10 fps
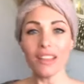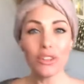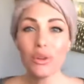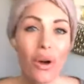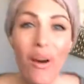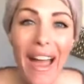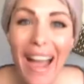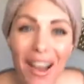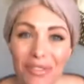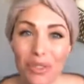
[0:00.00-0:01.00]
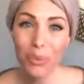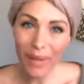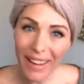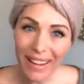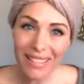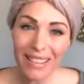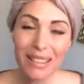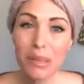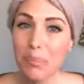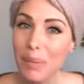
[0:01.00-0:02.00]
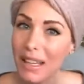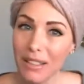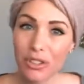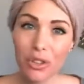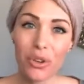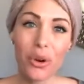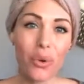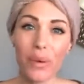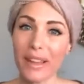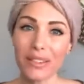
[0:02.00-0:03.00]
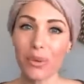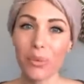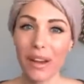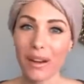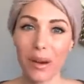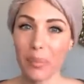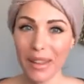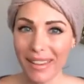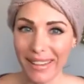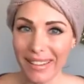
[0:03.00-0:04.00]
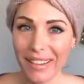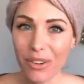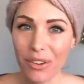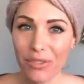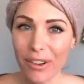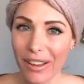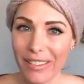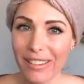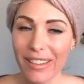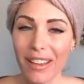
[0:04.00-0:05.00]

You don't have to wait to be at your goal weight to wear a bikini, girlfriend.